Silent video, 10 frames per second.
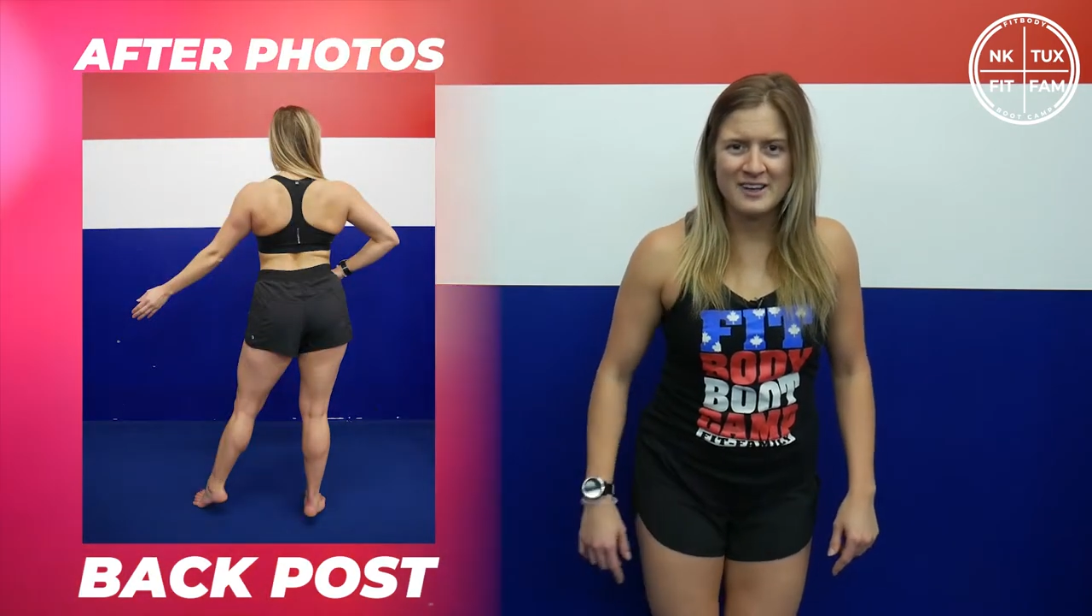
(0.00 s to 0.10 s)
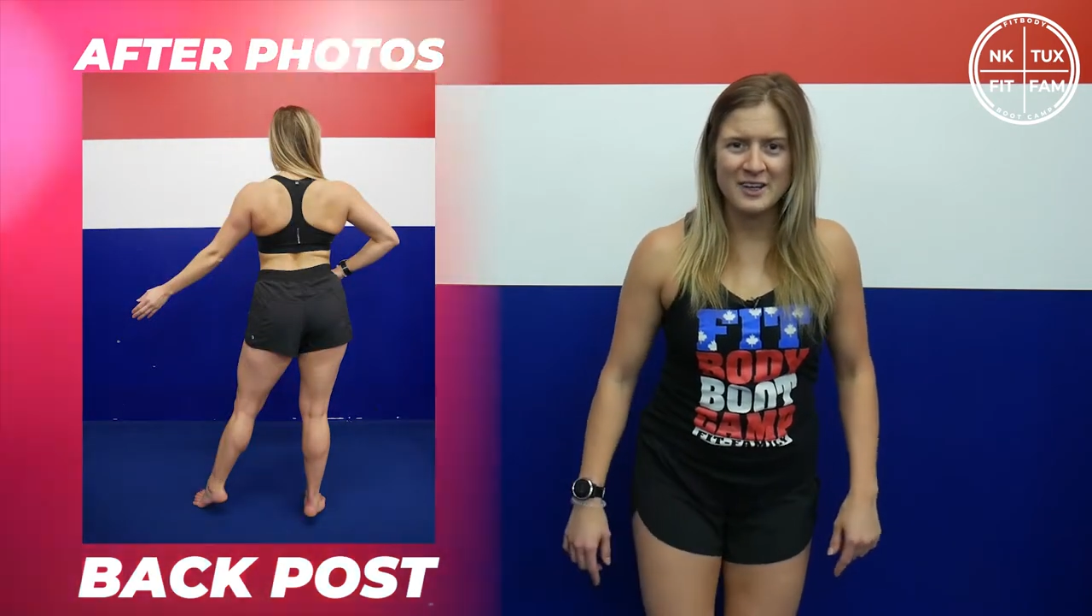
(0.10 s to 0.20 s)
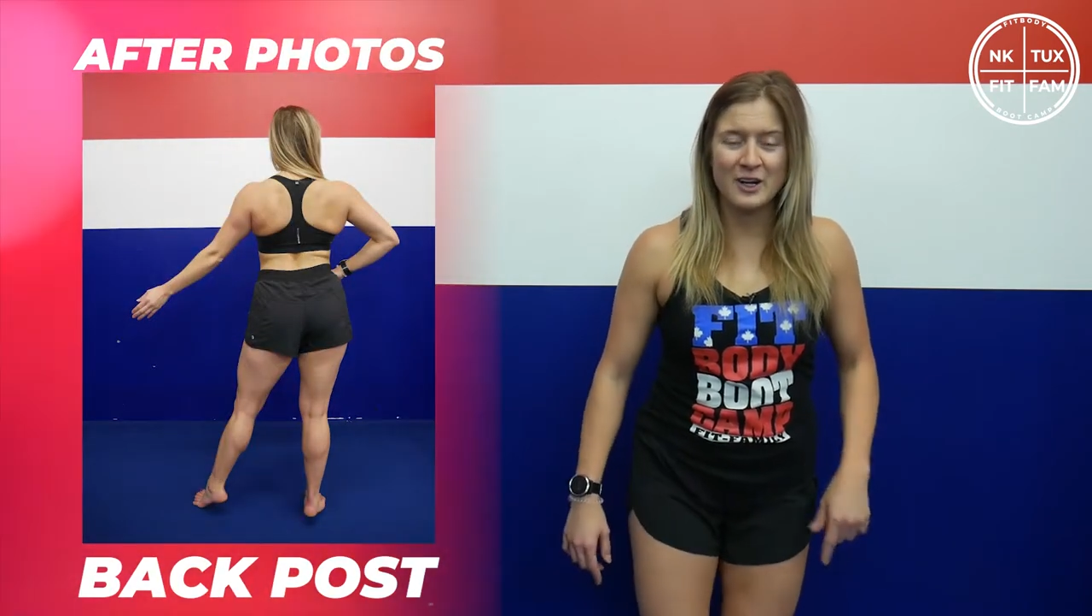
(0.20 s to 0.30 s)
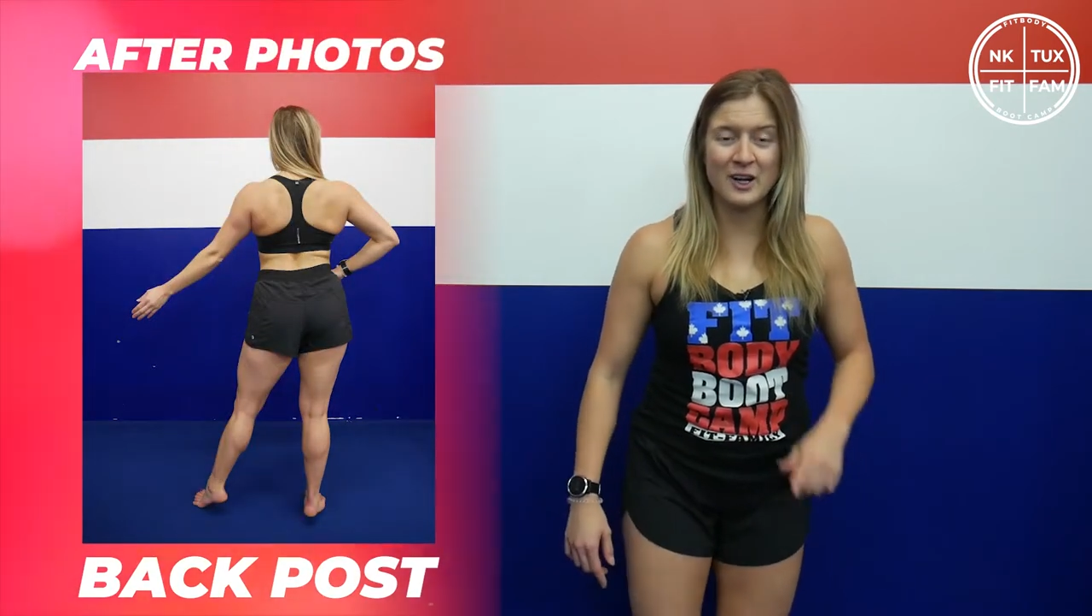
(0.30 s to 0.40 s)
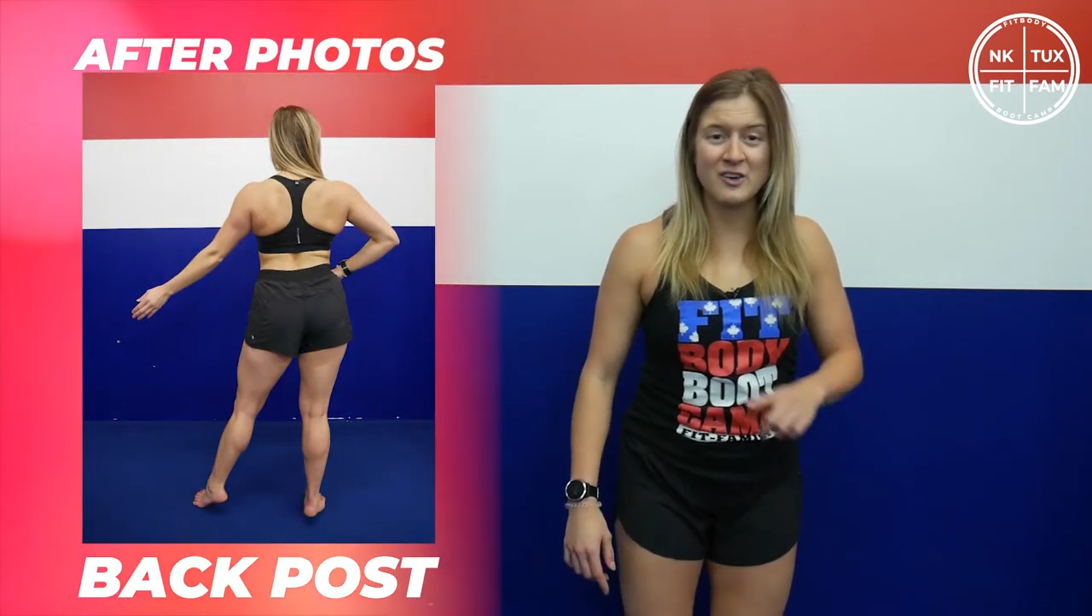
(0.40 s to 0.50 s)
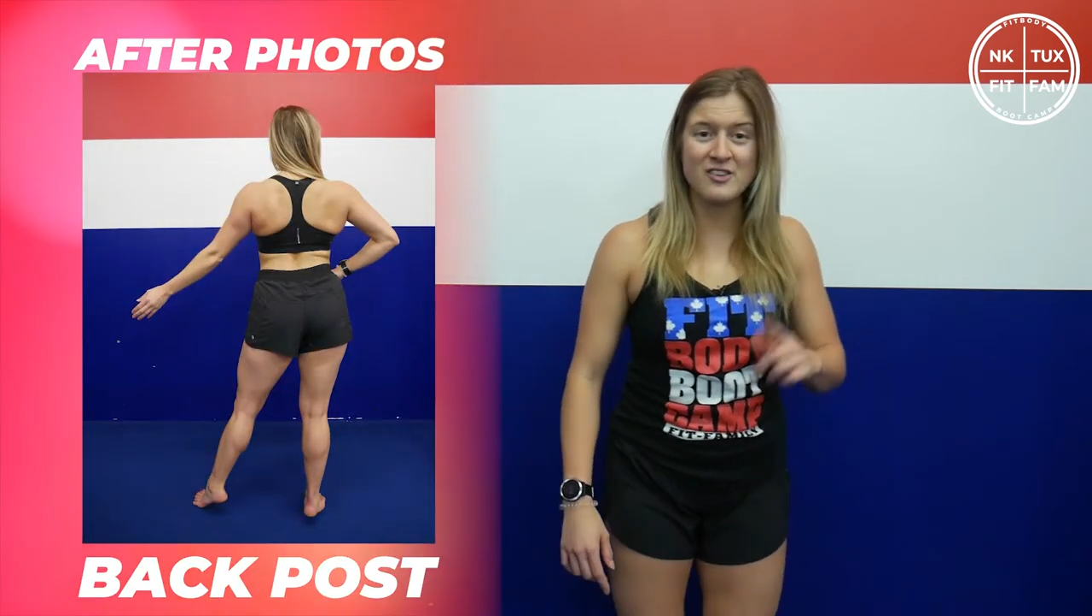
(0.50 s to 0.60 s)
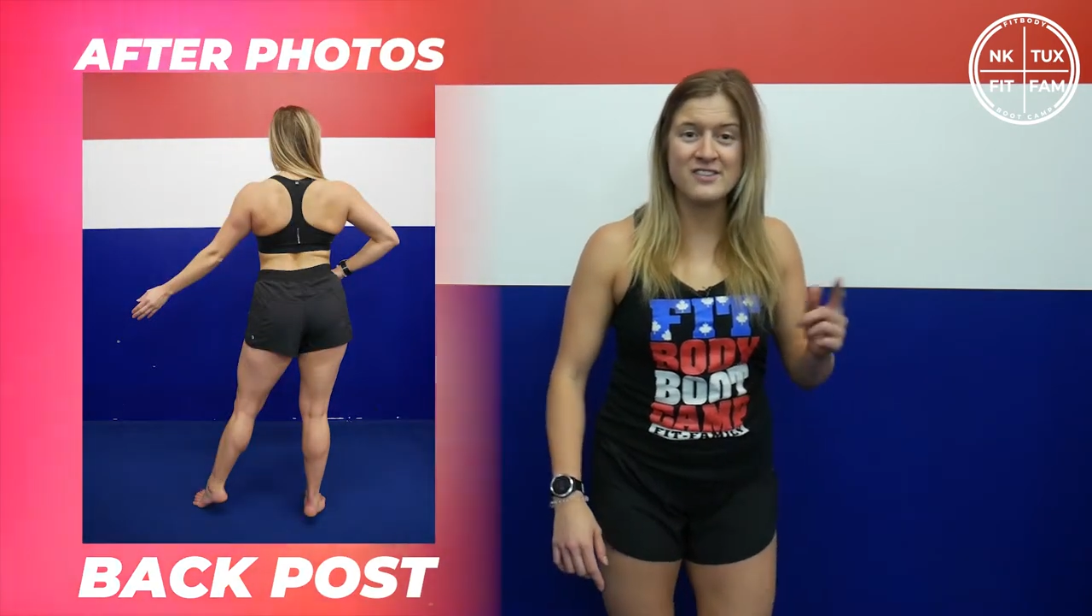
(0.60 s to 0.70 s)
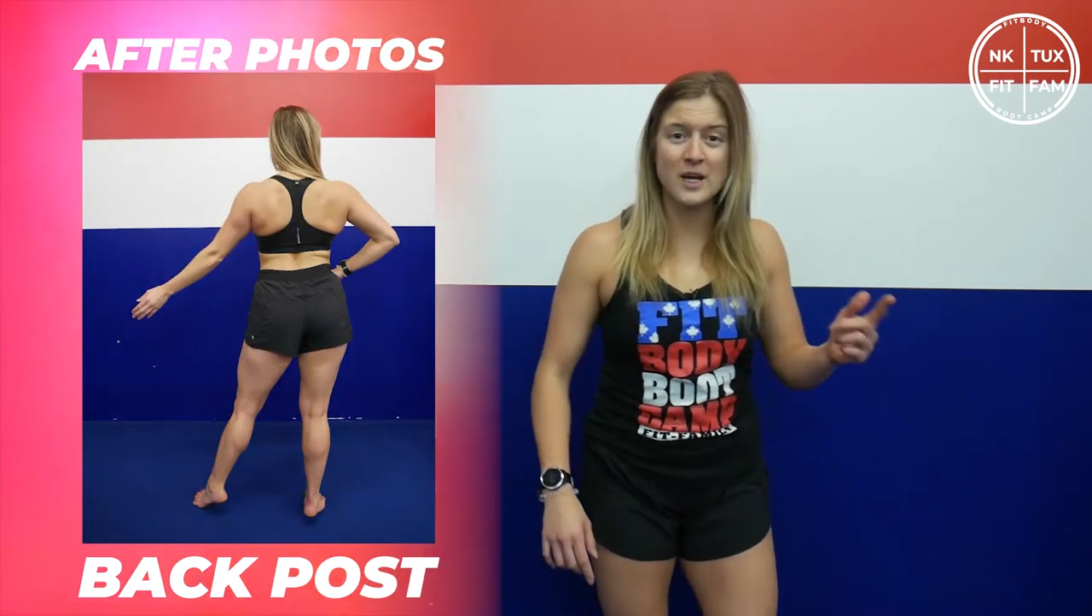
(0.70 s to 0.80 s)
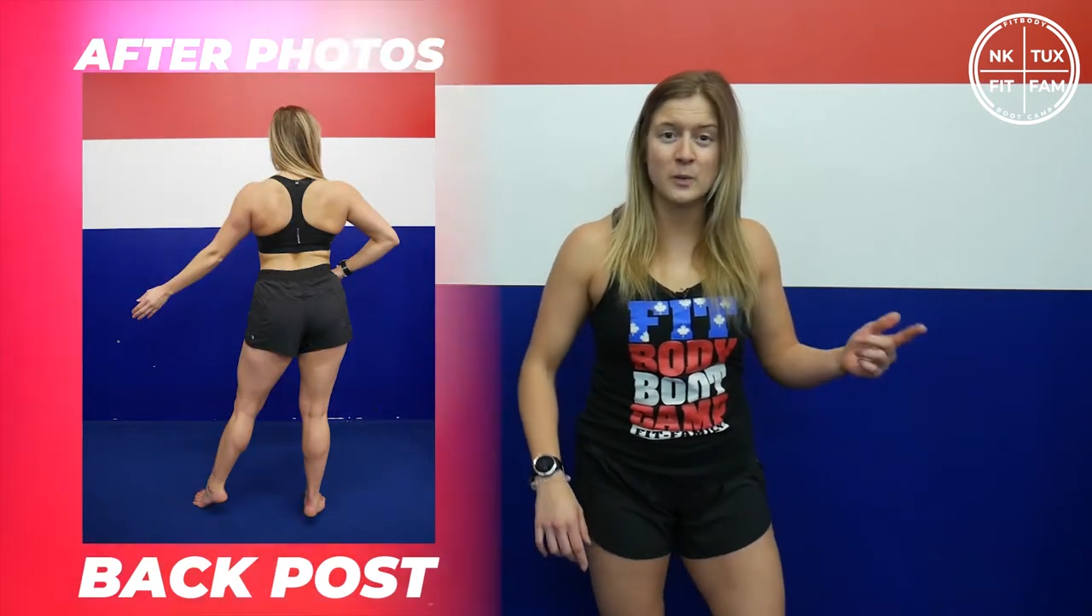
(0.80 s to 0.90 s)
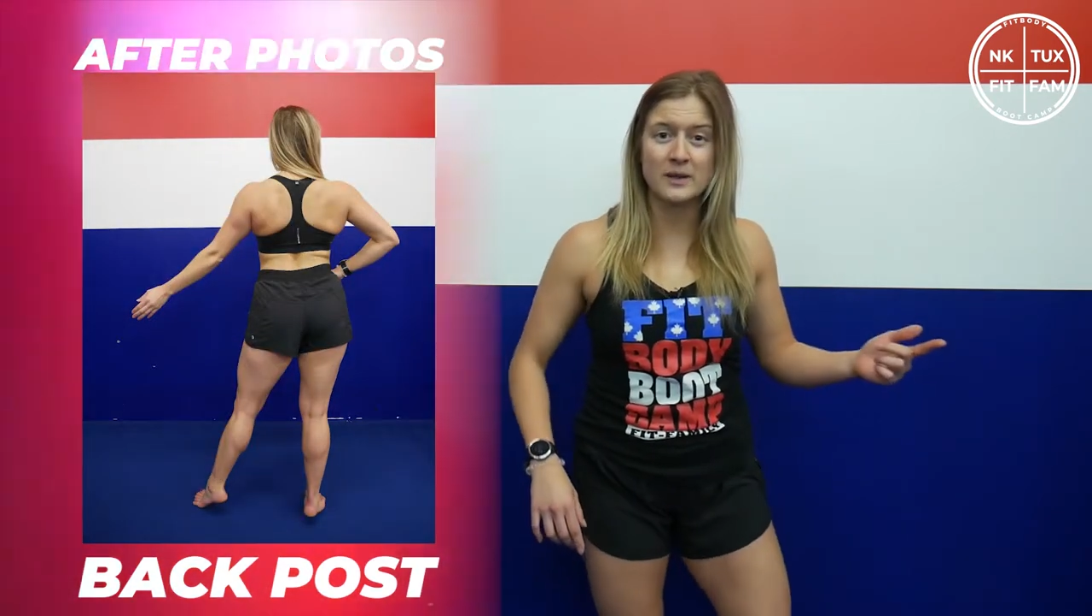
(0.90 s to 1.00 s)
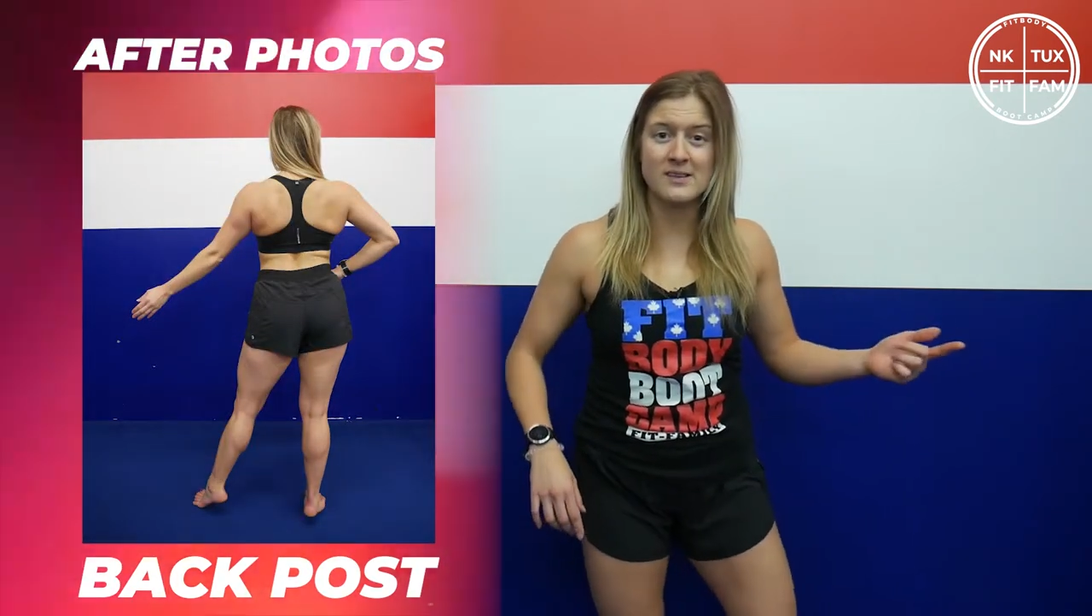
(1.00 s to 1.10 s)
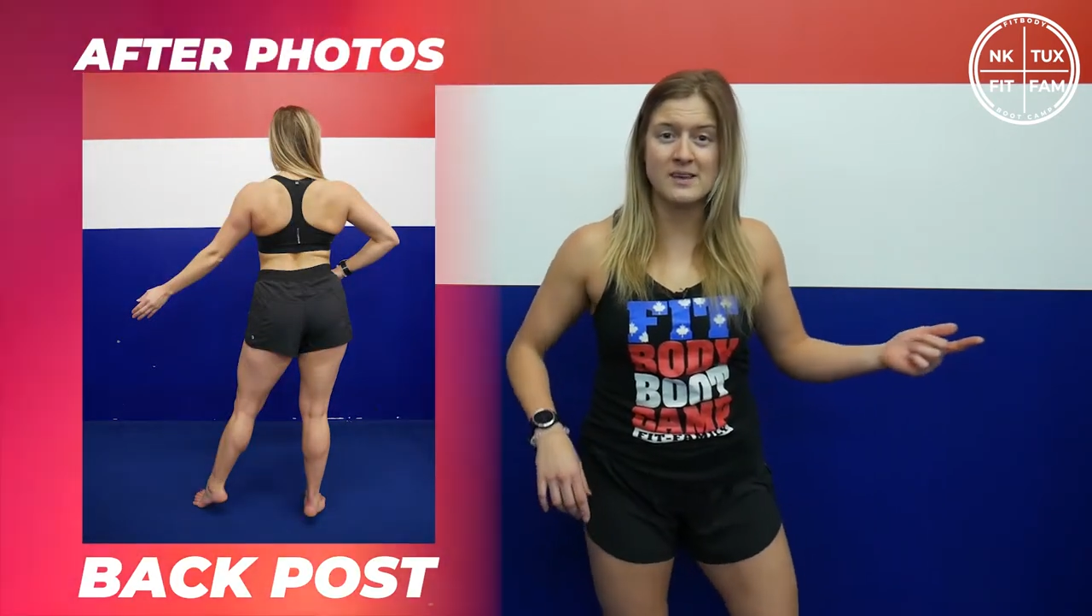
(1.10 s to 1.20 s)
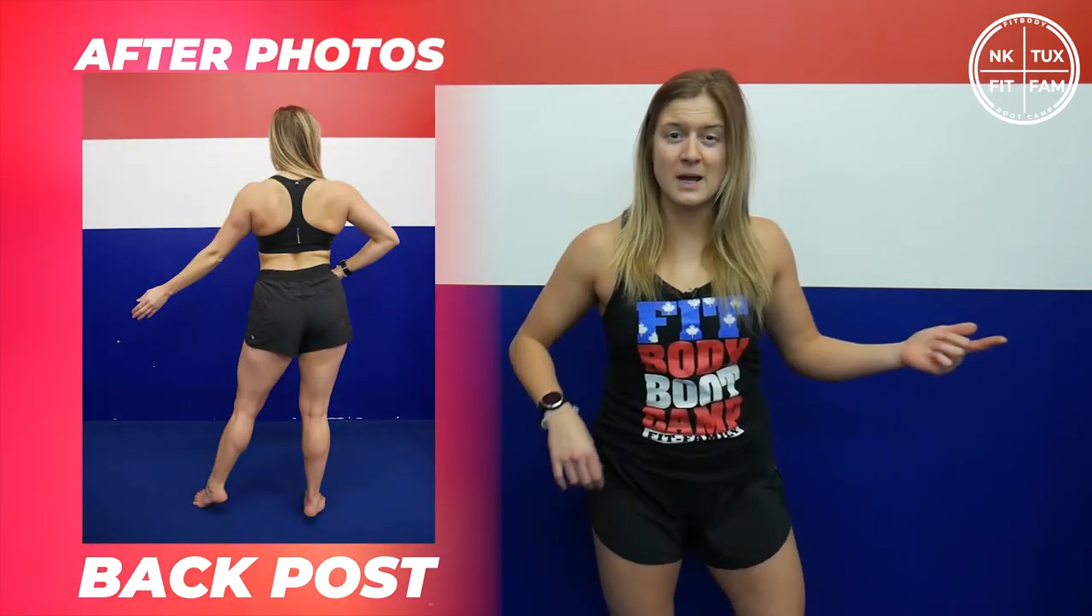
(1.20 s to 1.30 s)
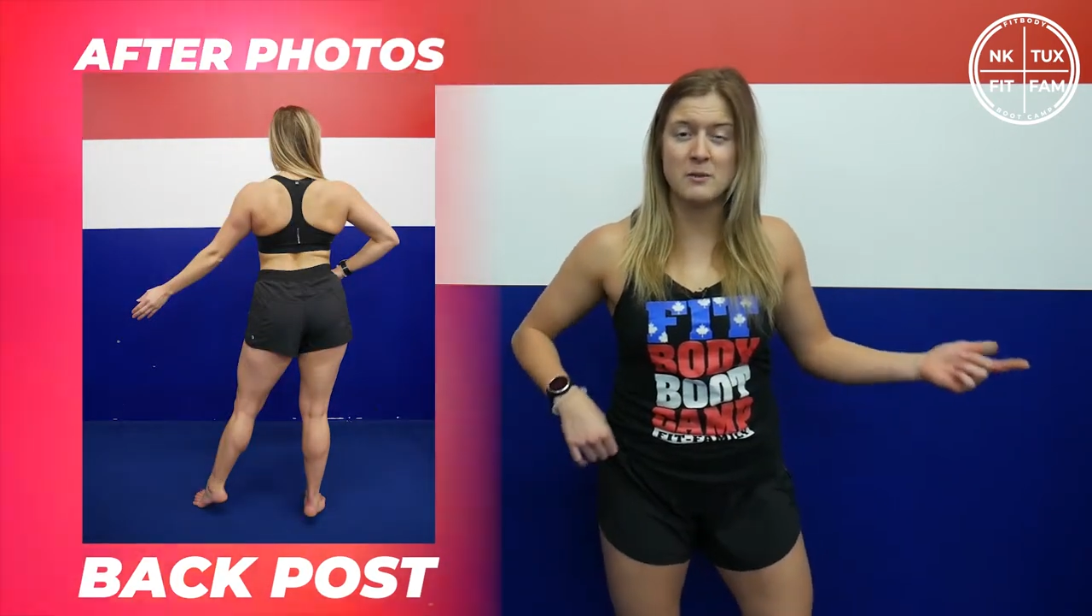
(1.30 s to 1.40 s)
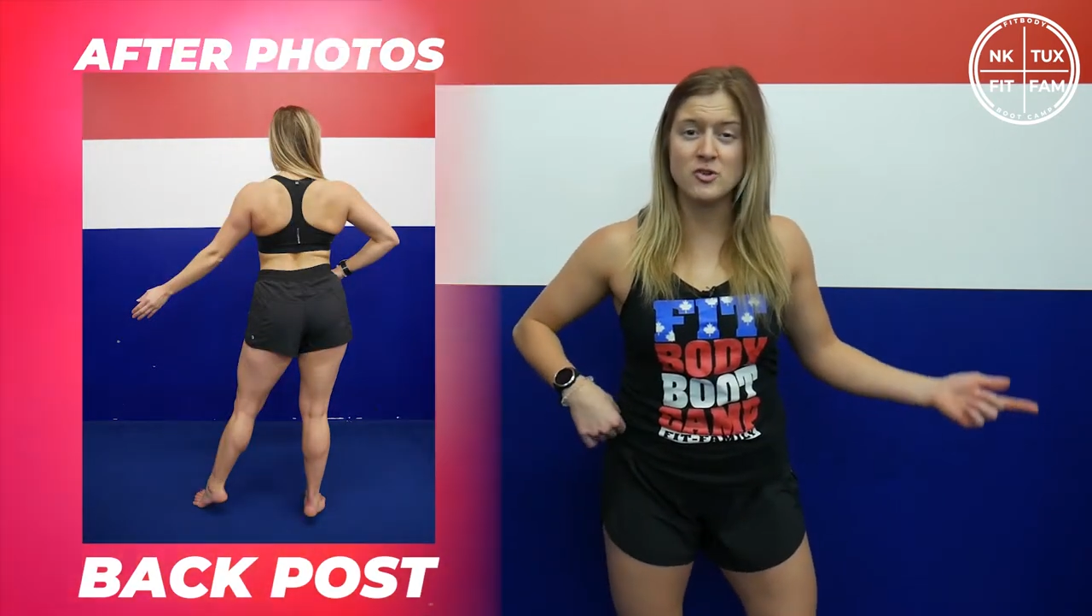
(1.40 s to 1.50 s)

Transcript: You're gonna just stick with the same